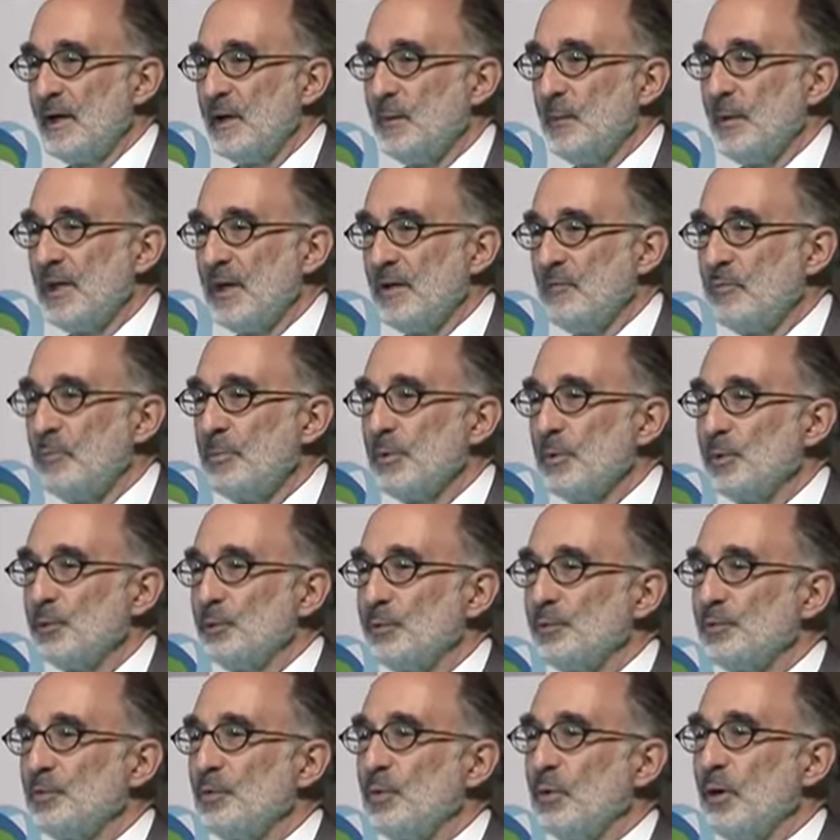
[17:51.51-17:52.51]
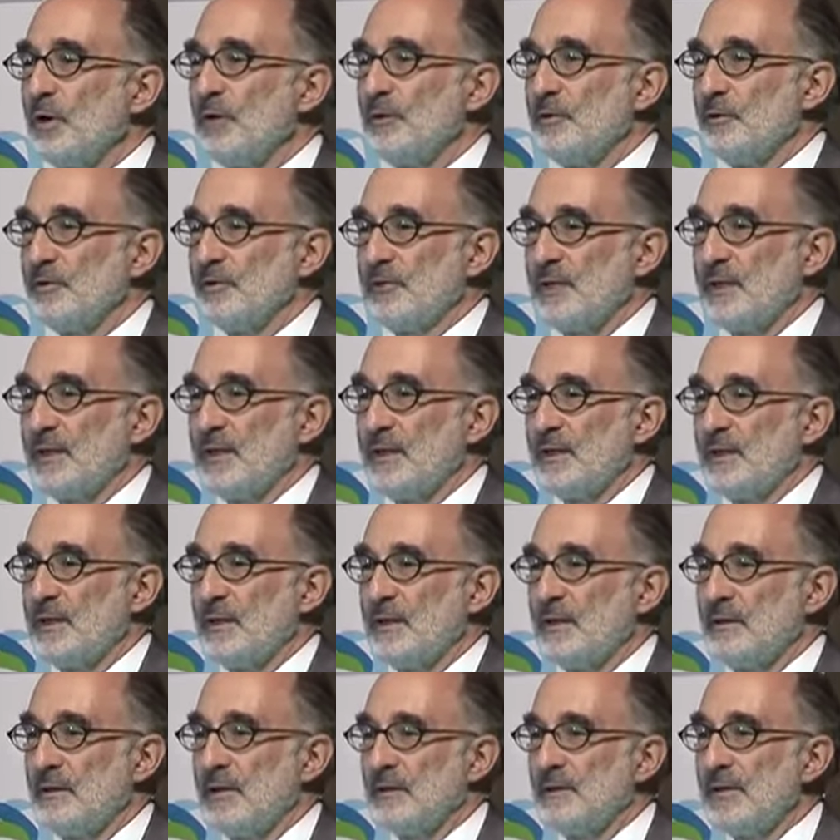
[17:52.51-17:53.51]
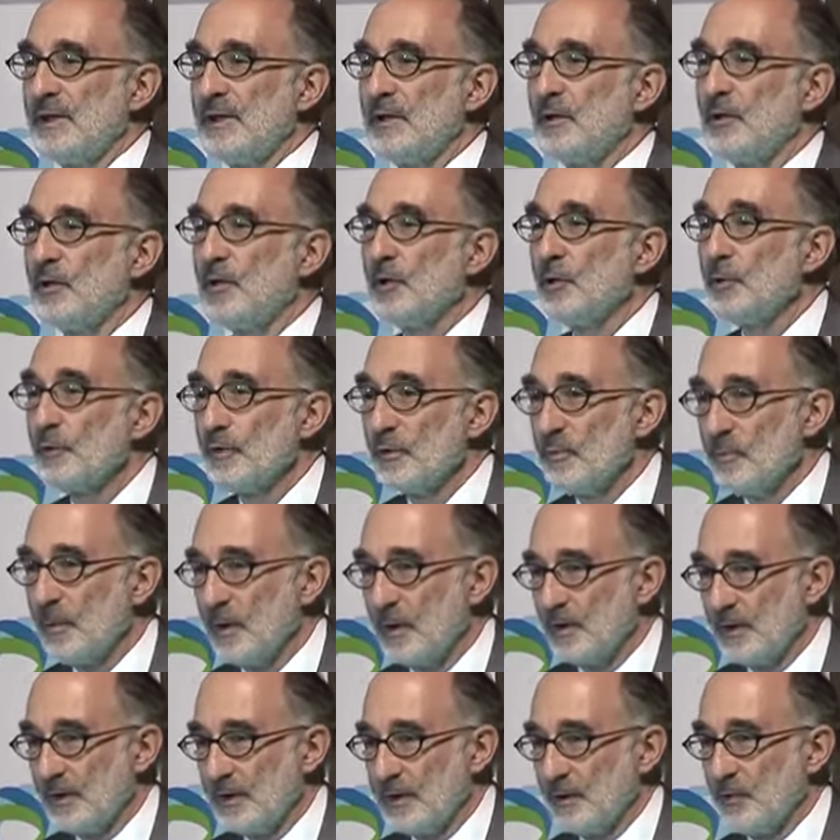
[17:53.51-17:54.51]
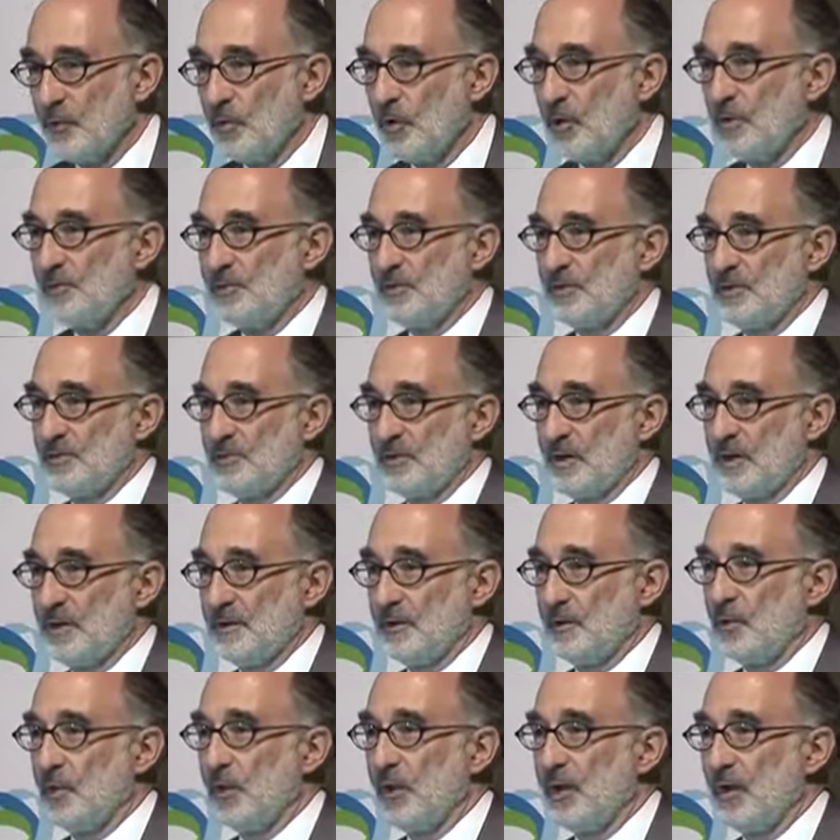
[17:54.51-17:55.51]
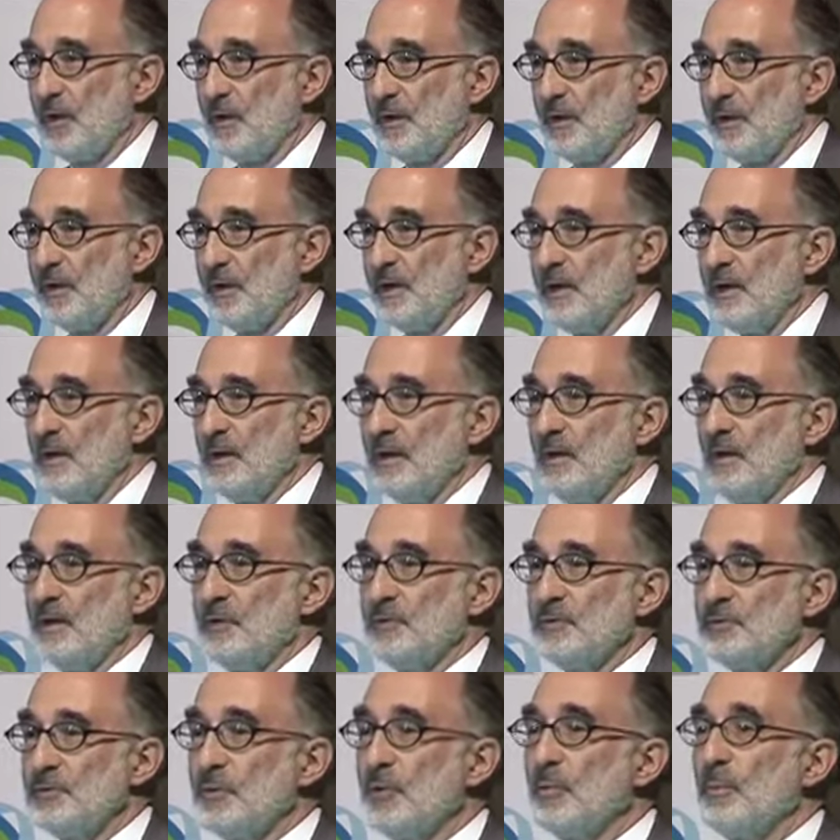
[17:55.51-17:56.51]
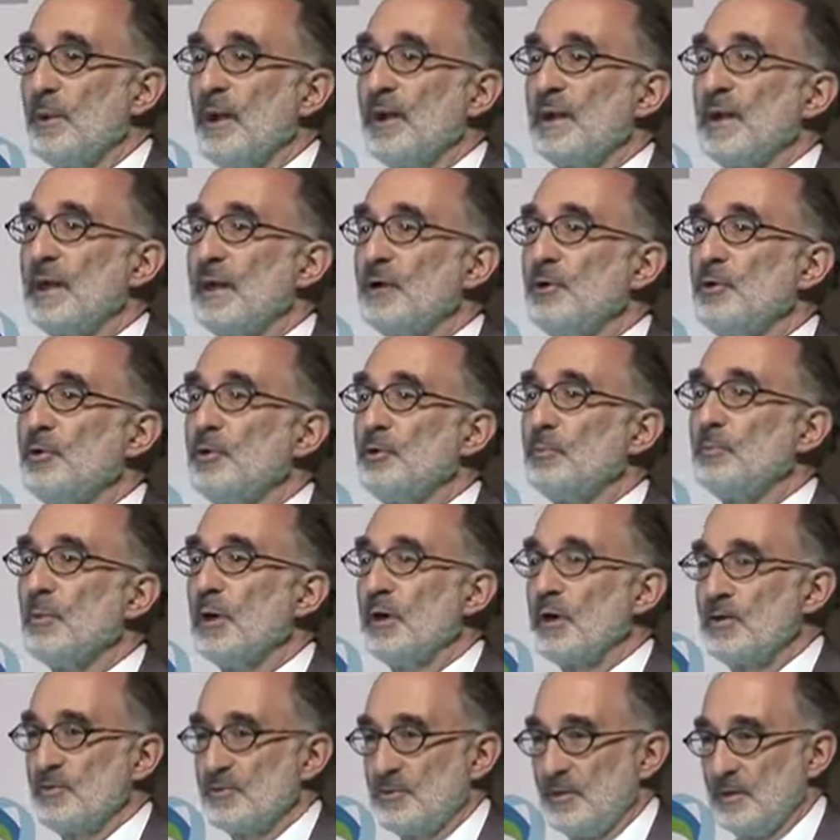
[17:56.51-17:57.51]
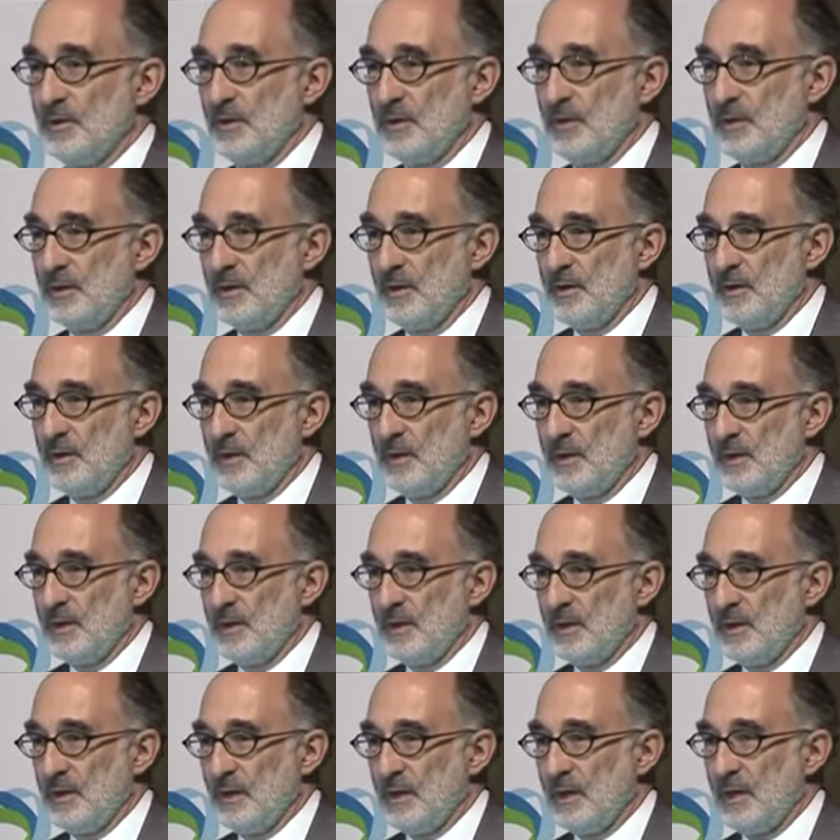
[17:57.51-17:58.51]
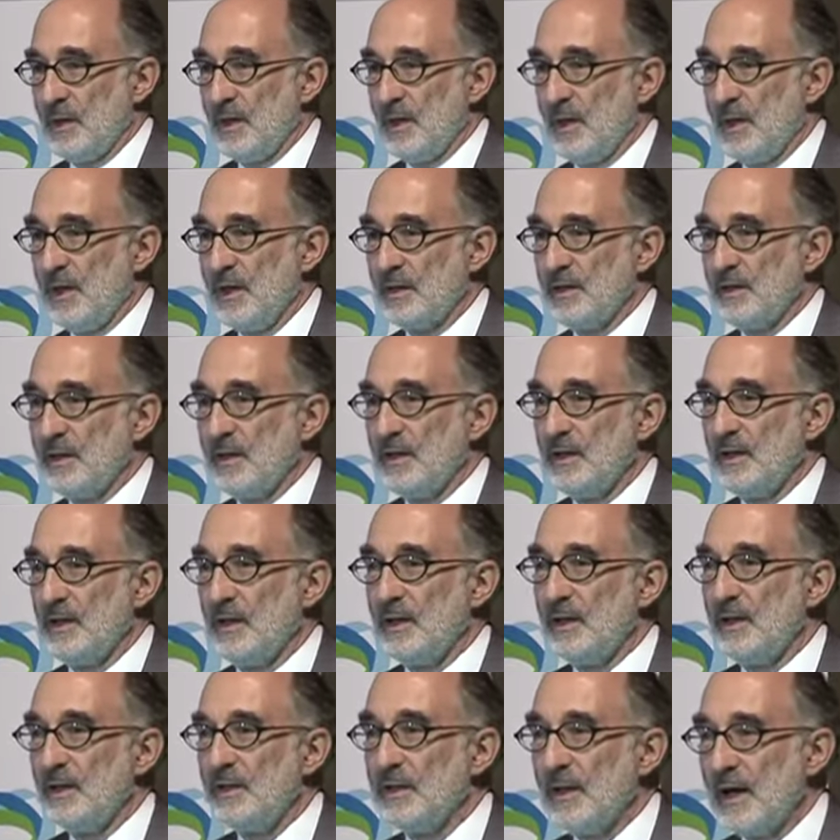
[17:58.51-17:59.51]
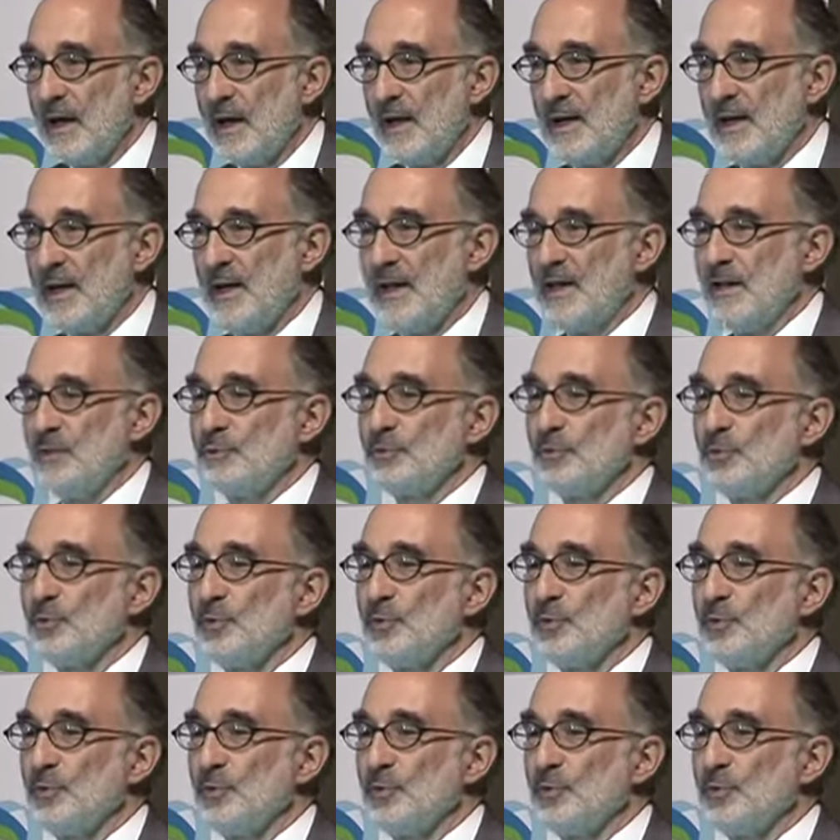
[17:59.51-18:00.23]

And we have builders who understand that they can go to the market, offer this kind of quality, still make a good margin, and not have